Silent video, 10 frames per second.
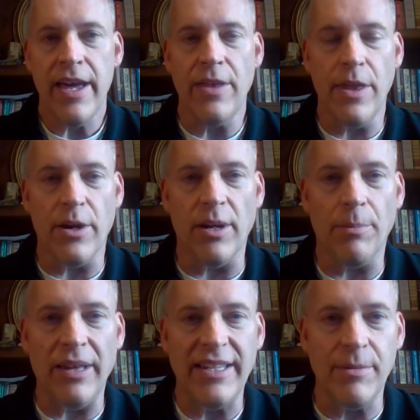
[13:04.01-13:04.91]
And then they're going to
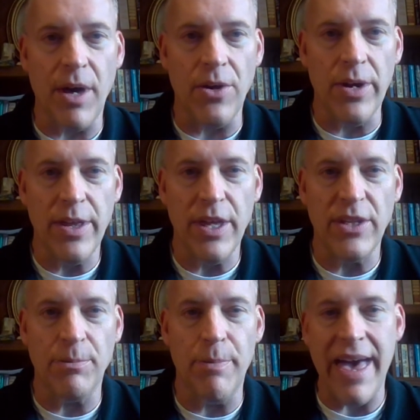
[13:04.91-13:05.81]
place them underneath
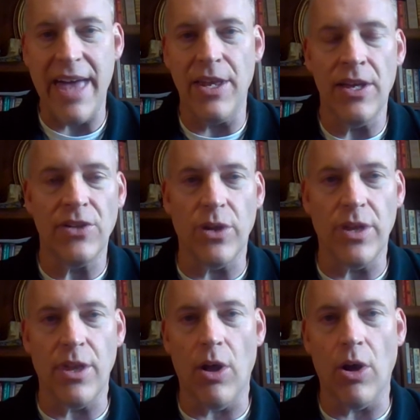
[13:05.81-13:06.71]
his bed. And so
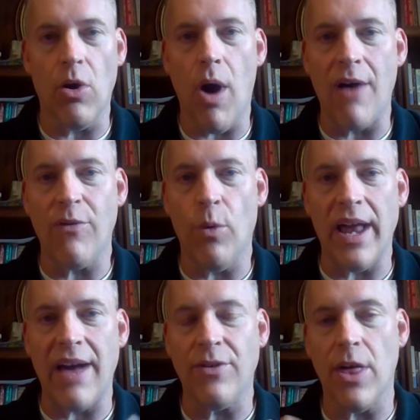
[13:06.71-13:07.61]
then they'll all go off one
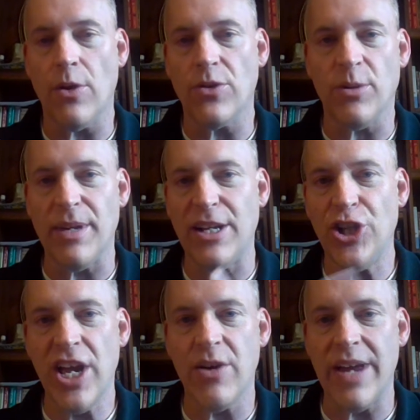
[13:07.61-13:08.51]
after another. So it'll be a
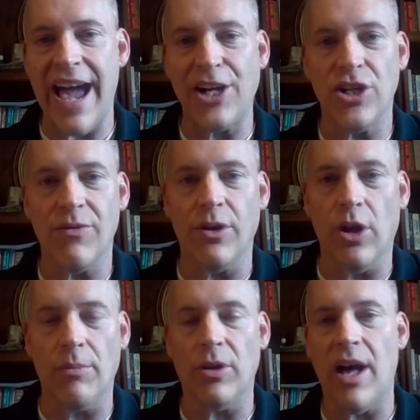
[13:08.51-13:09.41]
chain reaction of
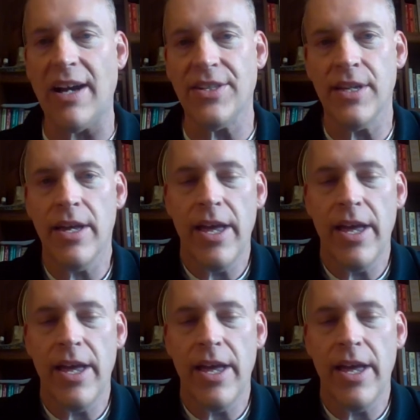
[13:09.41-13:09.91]
alarm clocks.